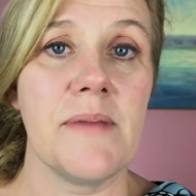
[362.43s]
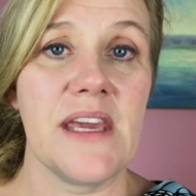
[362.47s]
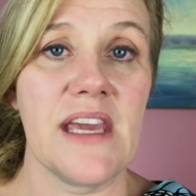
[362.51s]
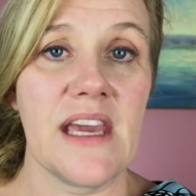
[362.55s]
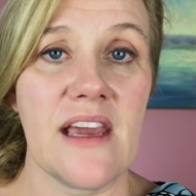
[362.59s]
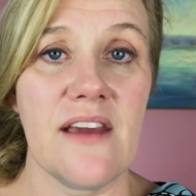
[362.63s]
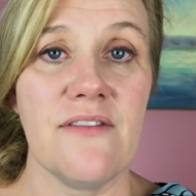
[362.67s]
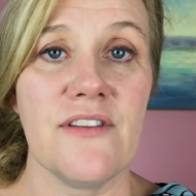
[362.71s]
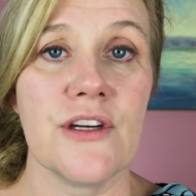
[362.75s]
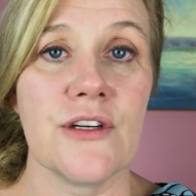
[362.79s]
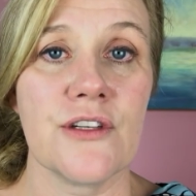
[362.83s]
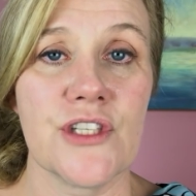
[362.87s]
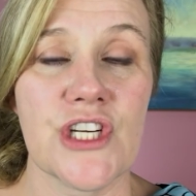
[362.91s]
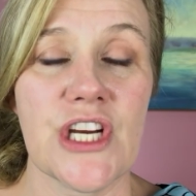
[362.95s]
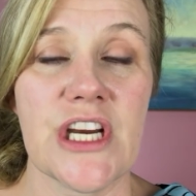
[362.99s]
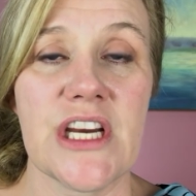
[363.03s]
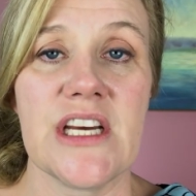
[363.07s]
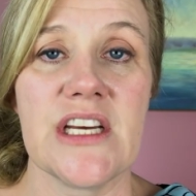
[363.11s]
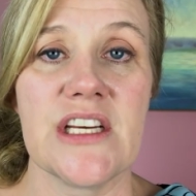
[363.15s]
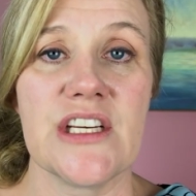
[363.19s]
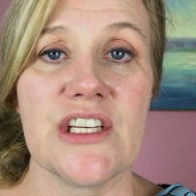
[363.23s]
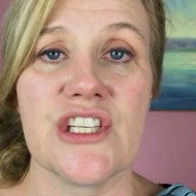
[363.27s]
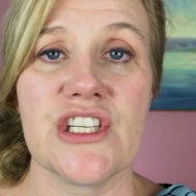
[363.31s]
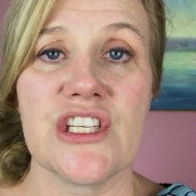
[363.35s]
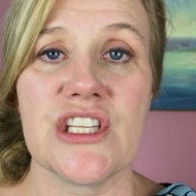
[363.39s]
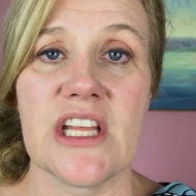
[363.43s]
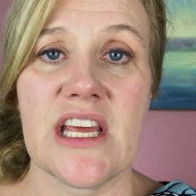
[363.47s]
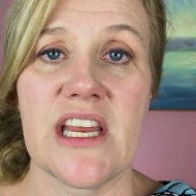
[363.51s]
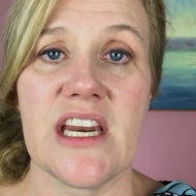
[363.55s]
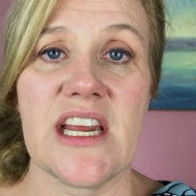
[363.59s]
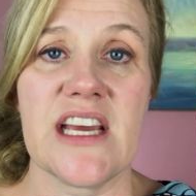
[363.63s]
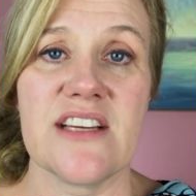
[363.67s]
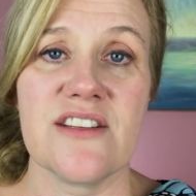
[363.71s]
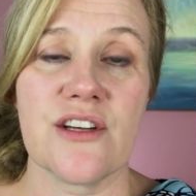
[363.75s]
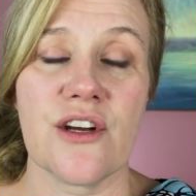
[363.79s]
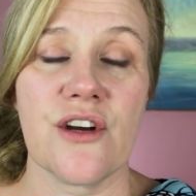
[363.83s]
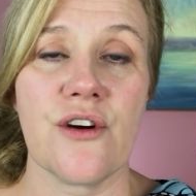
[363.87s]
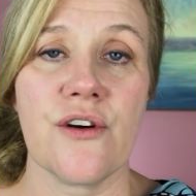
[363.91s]
behavior change that
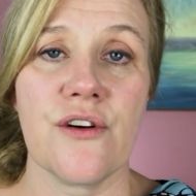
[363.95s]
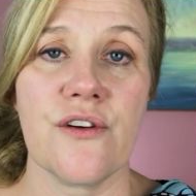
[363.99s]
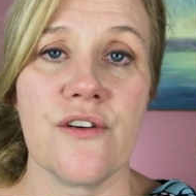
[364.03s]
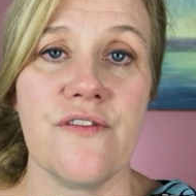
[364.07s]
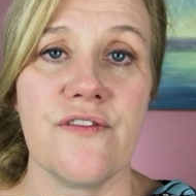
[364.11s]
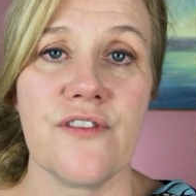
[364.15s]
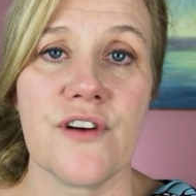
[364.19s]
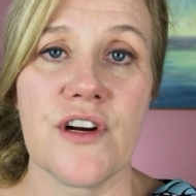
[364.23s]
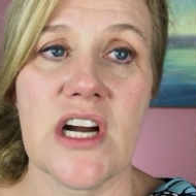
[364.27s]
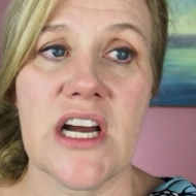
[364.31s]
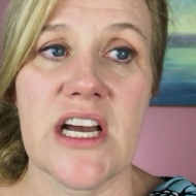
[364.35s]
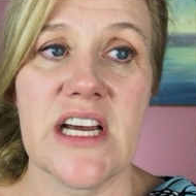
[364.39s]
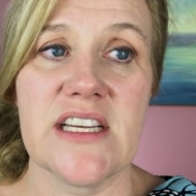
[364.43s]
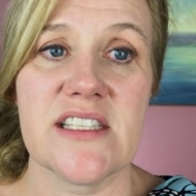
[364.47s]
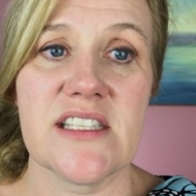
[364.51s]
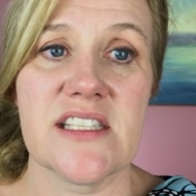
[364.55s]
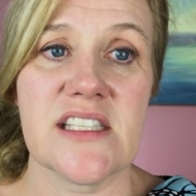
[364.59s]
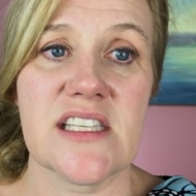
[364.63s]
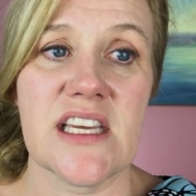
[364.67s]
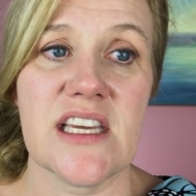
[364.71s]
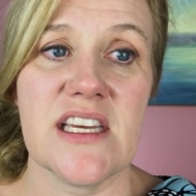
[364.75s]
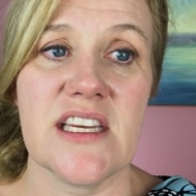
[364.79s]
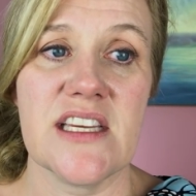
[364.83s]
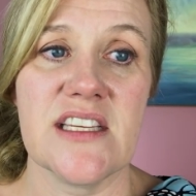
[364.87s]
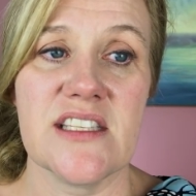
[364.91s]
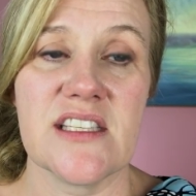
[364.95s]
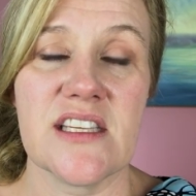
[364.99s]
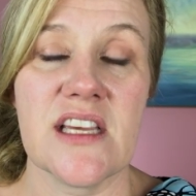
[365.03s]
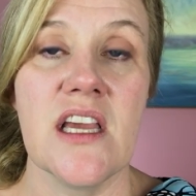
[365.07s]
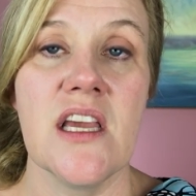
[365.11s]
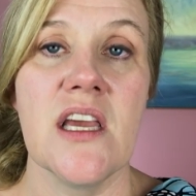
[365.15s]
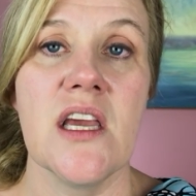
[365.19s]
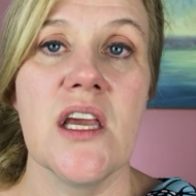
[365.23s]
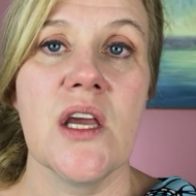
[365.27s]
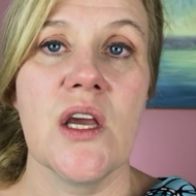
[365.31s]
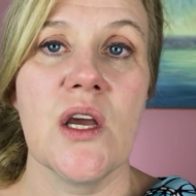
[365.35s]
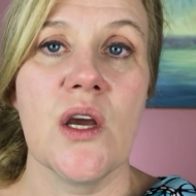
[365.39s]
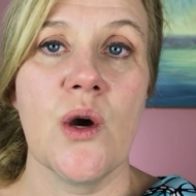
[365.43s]
has occurred for us is
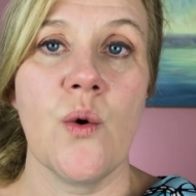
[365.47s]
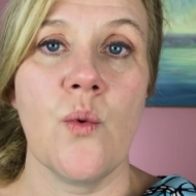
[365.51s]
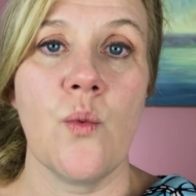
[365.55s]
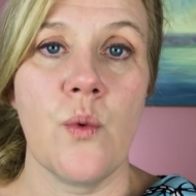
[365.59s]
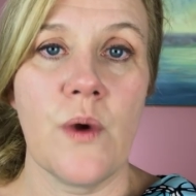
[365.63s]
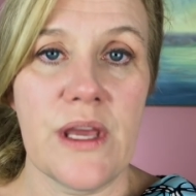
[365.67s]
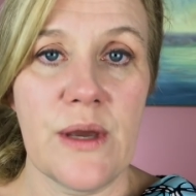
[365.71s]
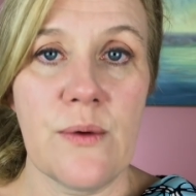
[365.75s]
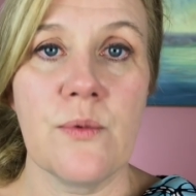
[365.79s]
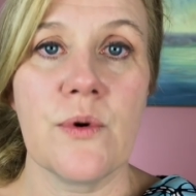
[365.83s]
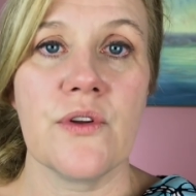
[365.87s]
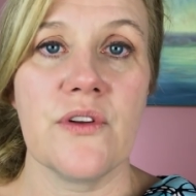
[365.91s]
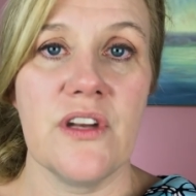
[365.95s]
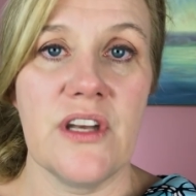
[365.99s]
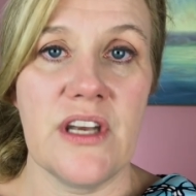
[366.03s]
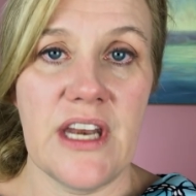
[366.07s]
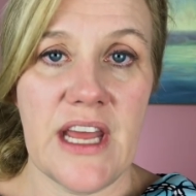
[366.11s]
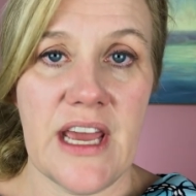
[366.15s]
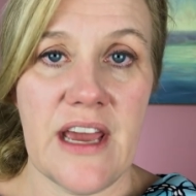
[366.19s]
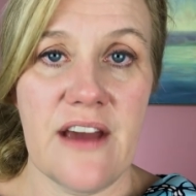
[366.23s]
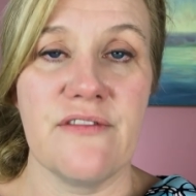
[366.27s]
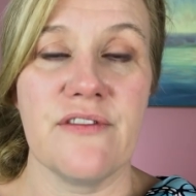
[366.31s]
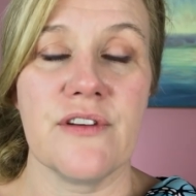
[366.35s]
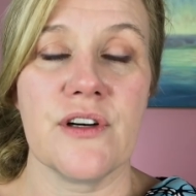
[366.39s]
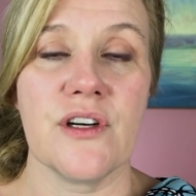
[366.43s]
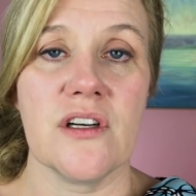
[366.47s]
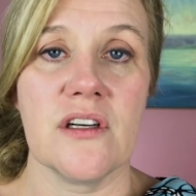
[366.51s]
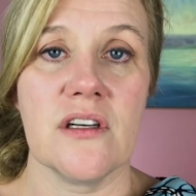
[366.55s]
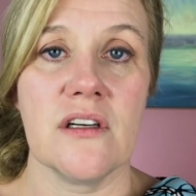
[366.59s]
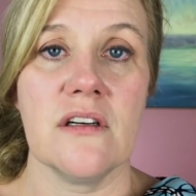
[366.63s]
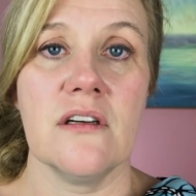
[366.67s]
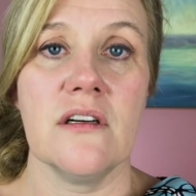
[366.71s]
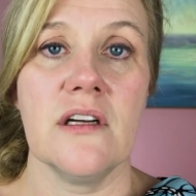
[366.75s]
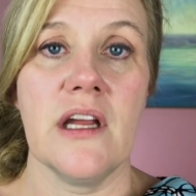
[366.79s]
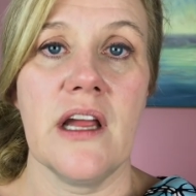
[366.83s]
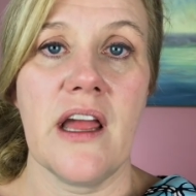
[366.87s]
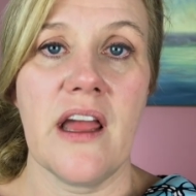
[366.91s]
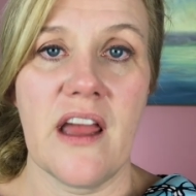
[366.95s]
we will never,
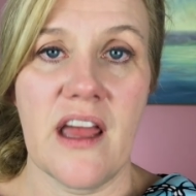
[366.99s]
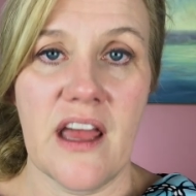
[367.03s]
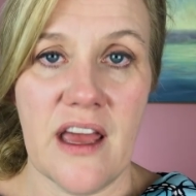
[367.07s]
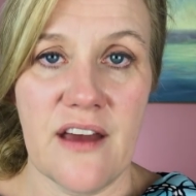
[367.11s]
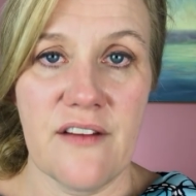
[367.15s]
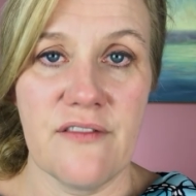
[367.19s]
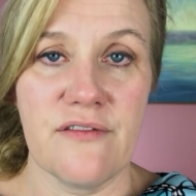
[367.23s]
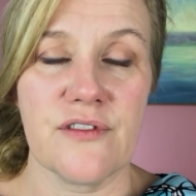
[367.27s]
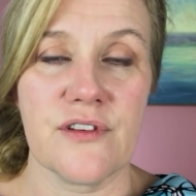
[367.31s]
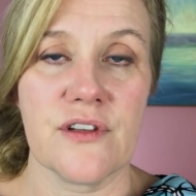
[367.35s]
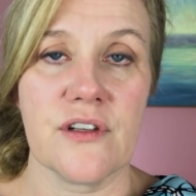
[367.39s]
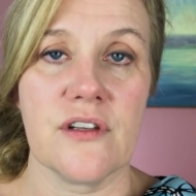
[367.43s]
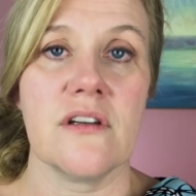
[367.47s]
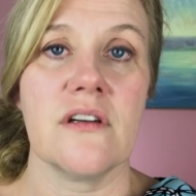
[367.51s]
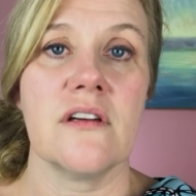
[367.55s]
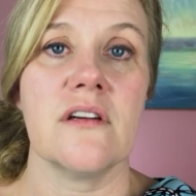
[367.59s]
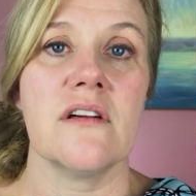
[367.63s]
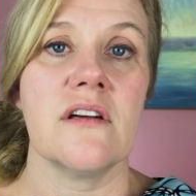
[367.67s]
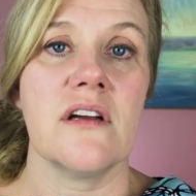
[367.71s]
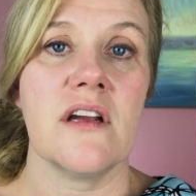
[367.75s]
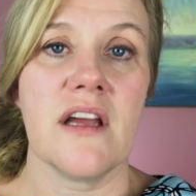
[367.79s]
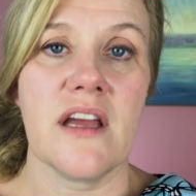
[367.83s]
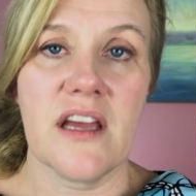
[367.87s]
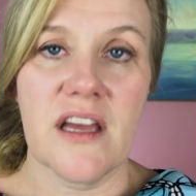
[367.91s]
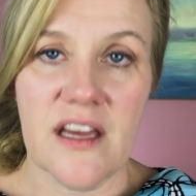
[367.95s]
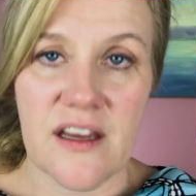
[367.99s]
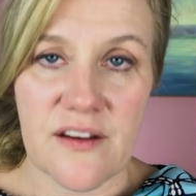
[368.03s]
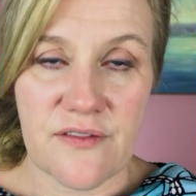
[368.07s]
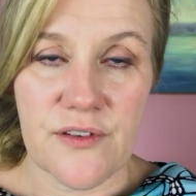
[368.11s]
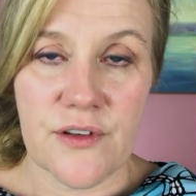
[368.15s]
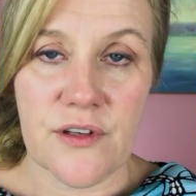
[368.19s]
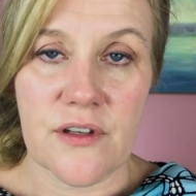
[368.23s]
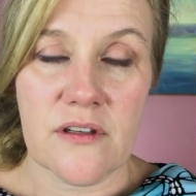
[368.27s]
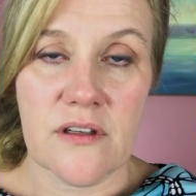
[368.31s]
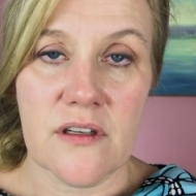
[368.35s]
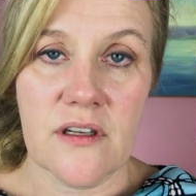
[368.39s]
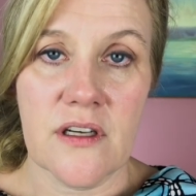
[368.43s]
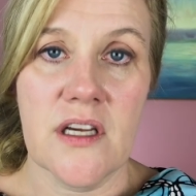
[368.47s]
ever,
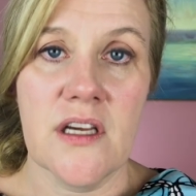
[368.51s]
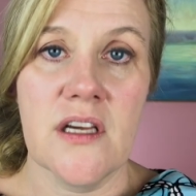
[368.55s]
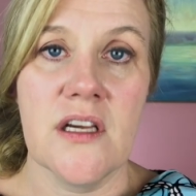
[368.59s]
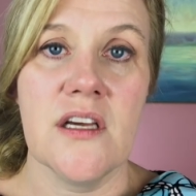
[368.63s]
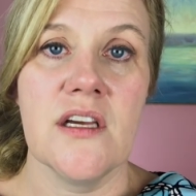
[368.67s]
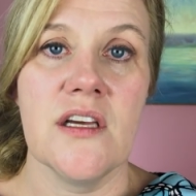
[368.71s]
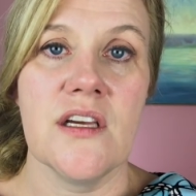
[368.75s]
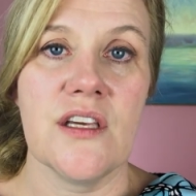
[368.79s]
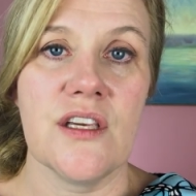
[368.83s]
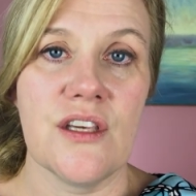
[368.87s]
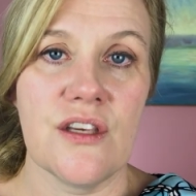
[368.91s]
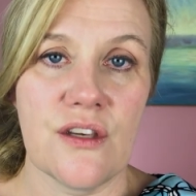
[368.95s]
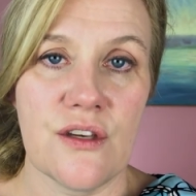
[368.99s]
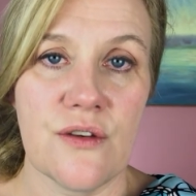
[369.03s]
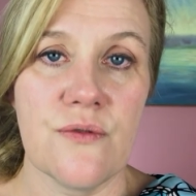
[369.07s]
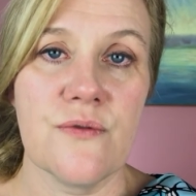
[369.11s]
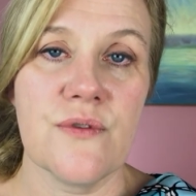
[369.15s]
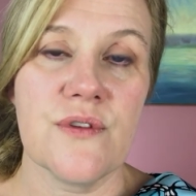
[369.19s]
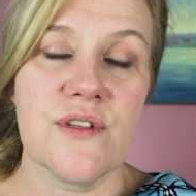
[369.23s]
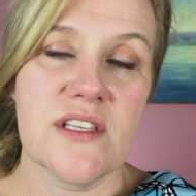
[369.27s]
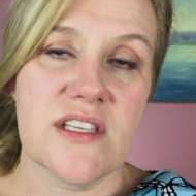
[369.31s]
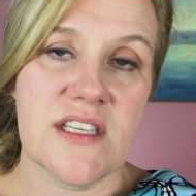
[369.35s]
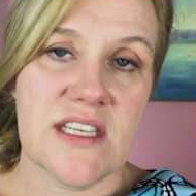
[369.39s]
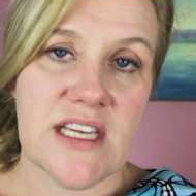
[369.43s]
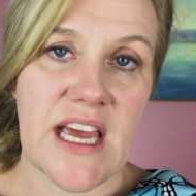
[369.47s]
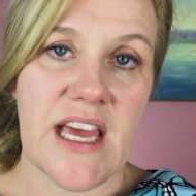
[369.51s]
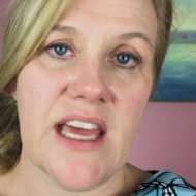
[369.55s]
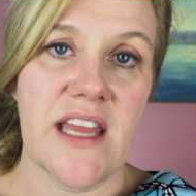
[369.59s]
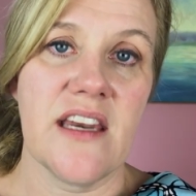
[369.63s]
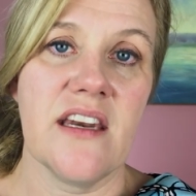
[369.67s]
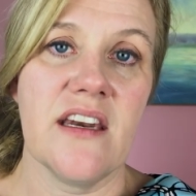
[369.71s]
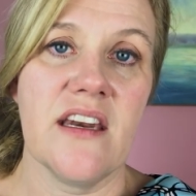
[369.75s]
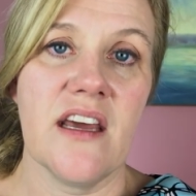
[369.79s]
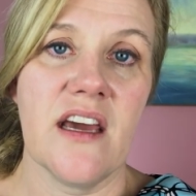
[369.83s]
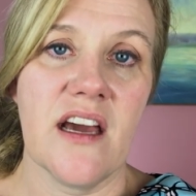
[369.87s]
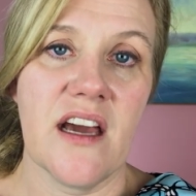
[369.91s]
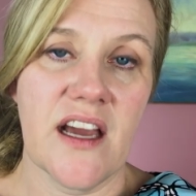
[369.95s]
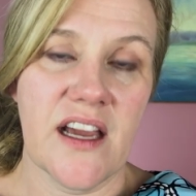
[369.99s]
ever use debt
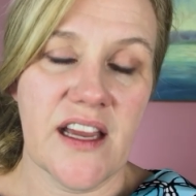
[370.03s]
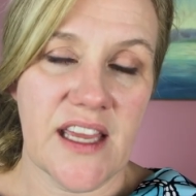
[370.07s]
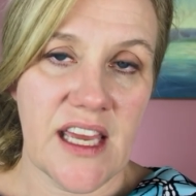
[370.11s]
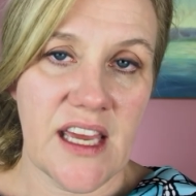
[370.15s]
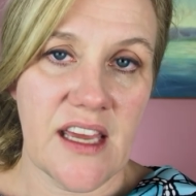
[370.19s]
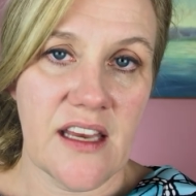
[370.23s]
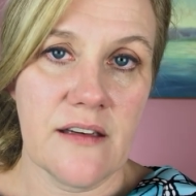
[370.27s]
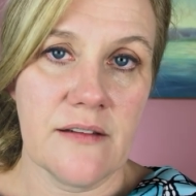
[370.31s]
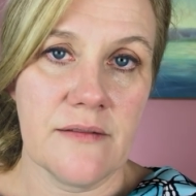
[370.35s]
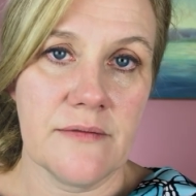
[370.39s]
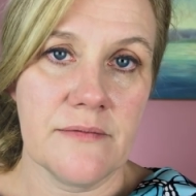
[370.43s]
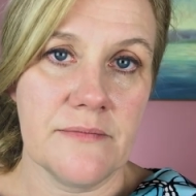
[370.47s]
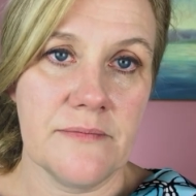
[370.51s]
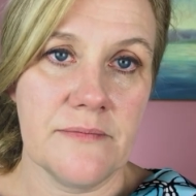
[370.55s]
again